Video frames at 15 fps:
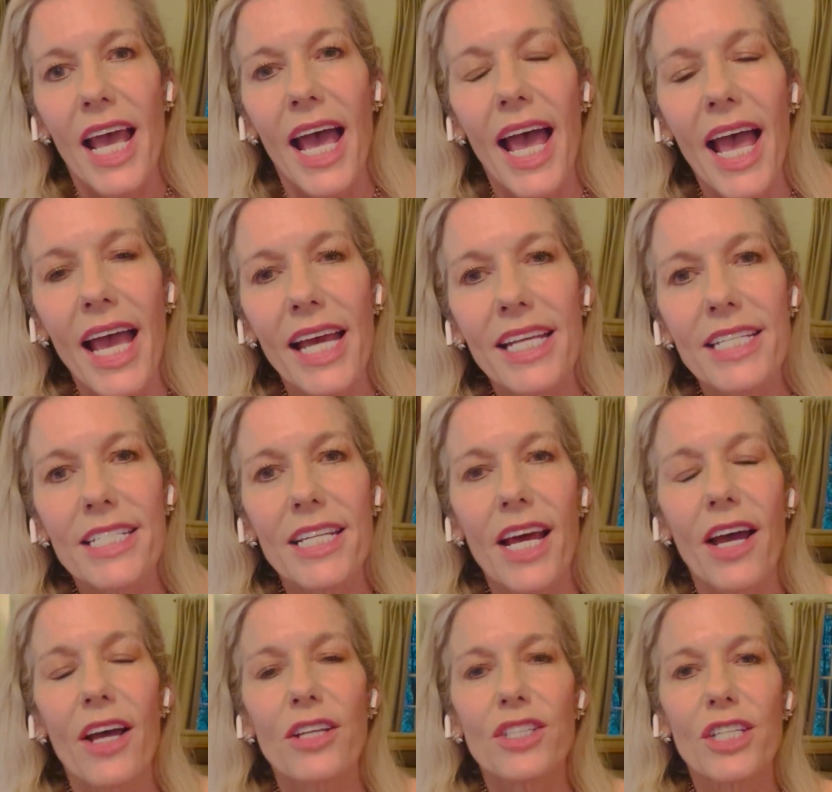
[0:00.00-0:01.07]
And
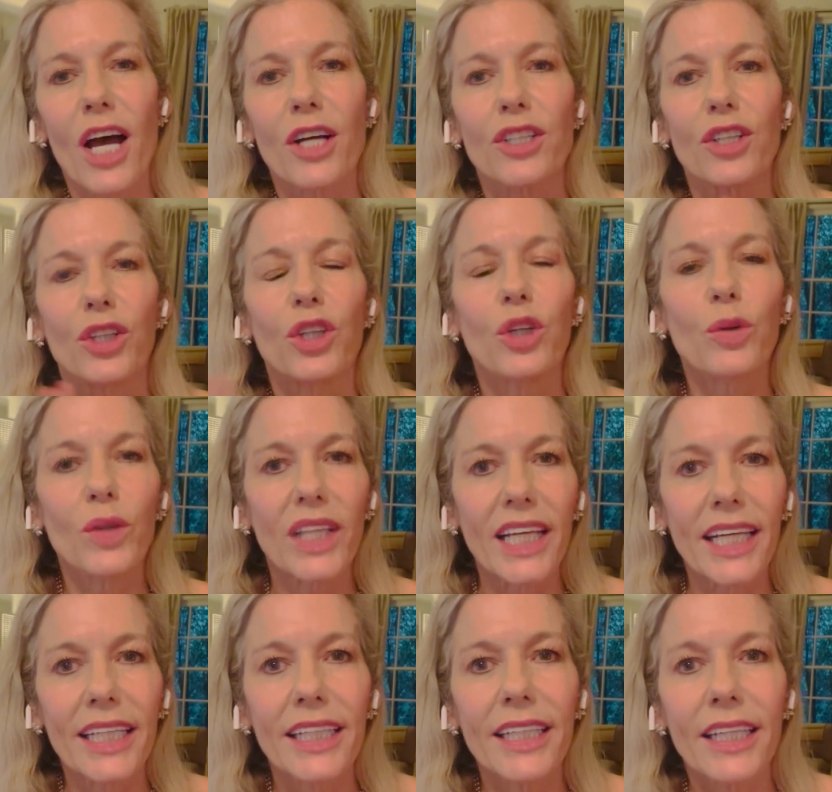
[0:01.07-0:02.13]
Dr. Hew
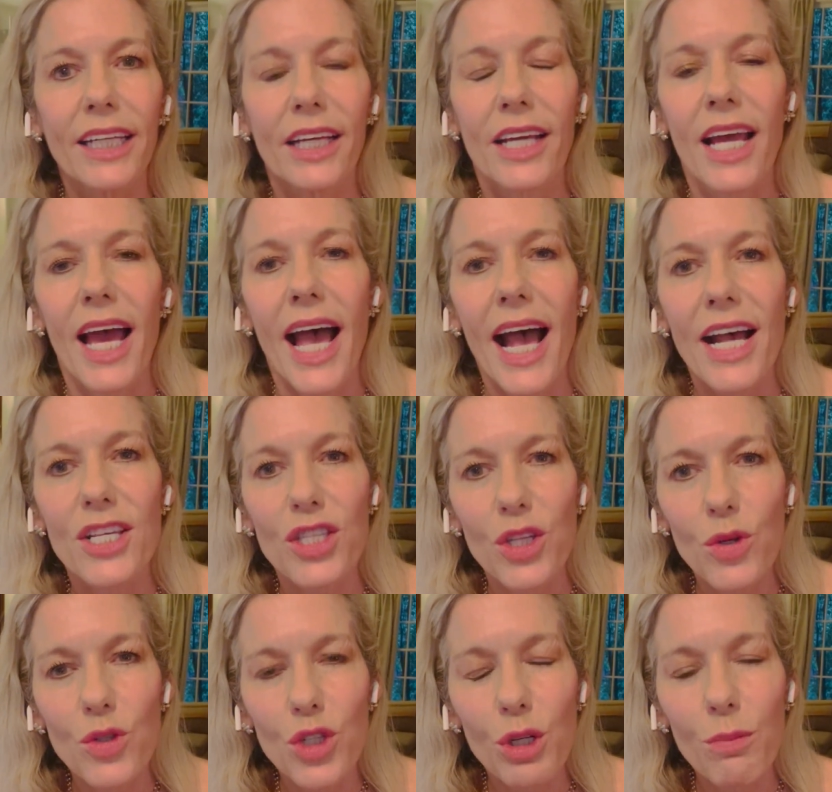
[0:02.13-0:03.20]
Len has
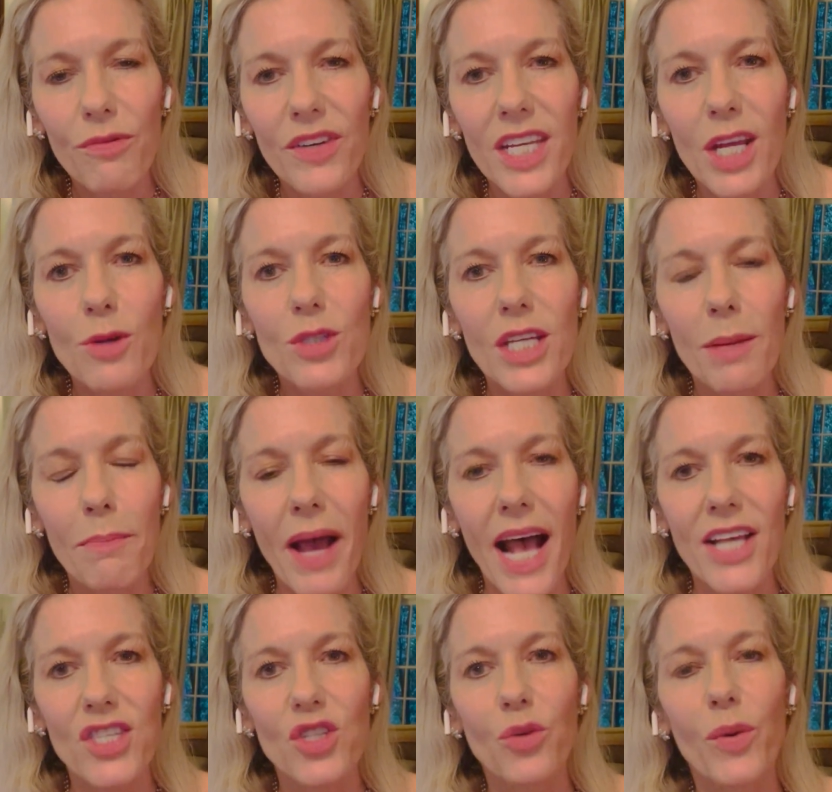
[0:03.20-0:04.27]
YouTube videos. He
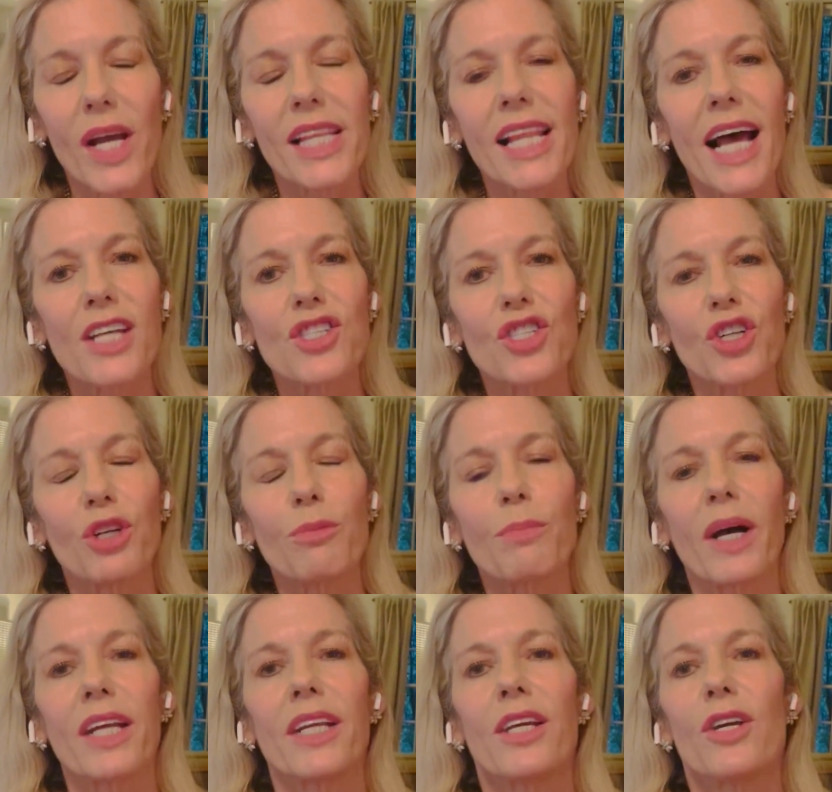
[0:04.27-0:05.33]
passed away last year,
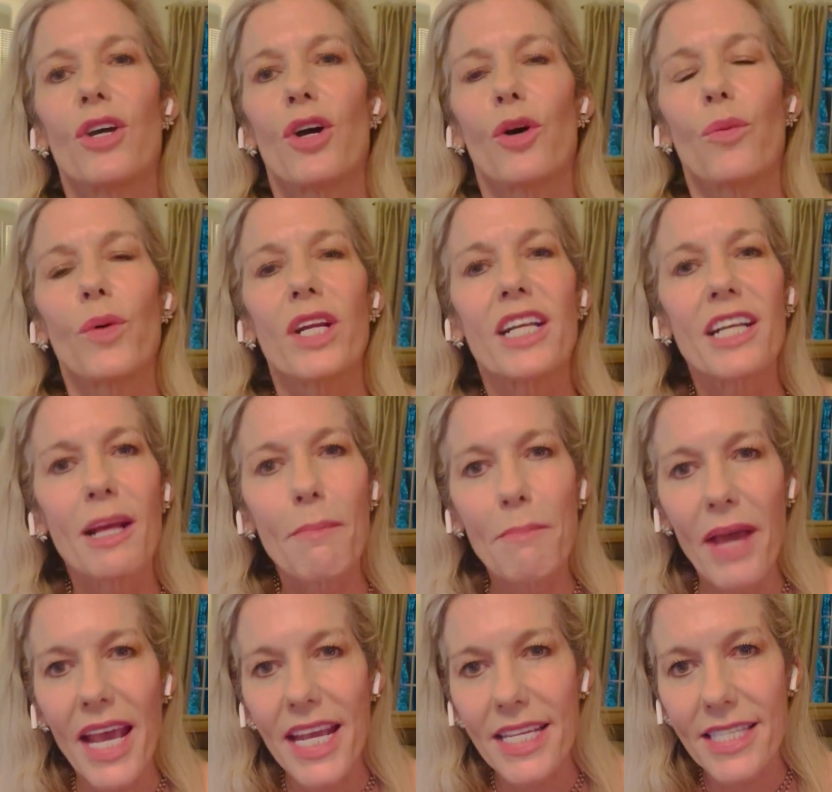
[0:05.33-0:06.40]
but what an
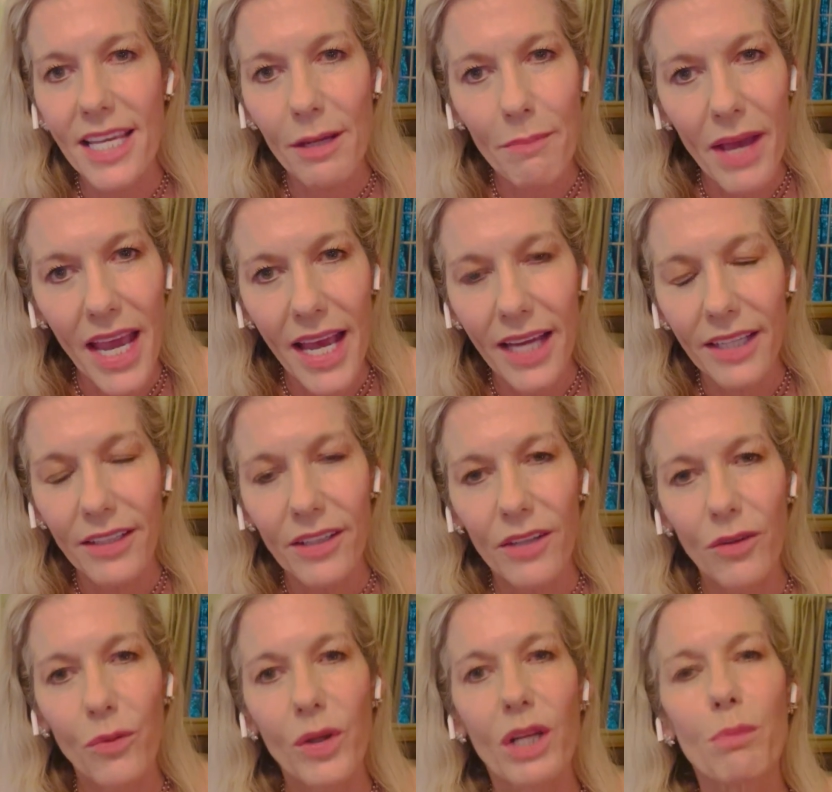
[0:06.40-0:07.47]
amazing man.
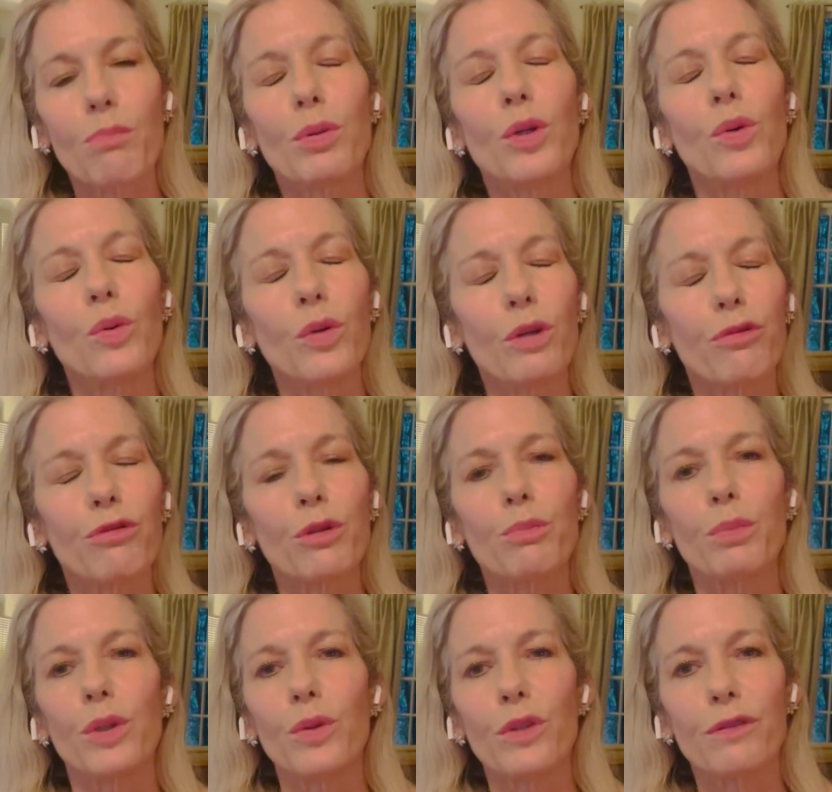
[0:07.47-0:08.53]
What a beautiful,
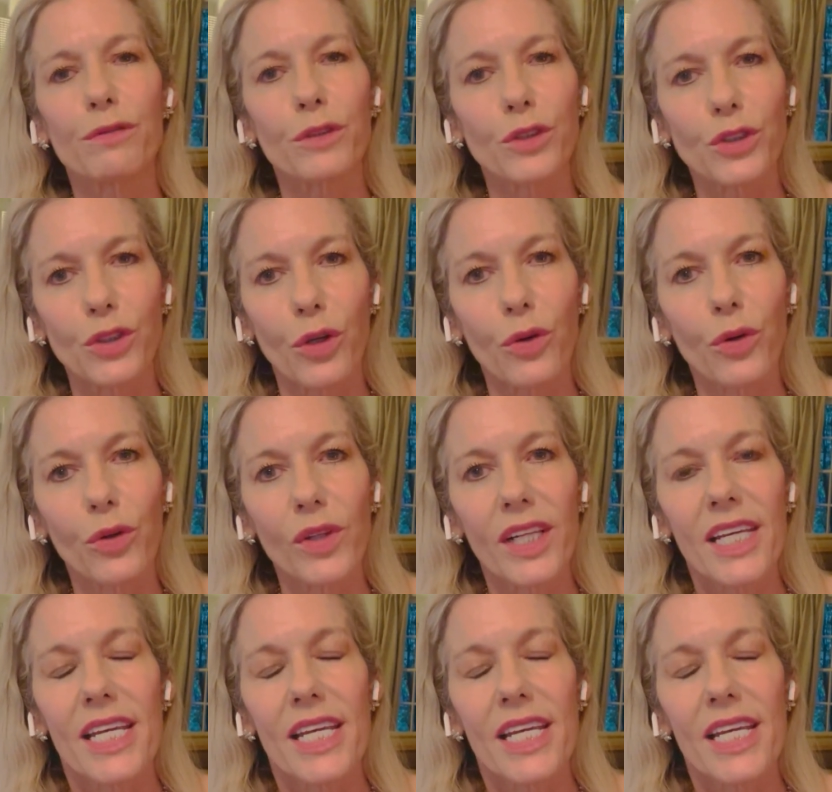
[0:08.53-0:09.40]
beautiful soul.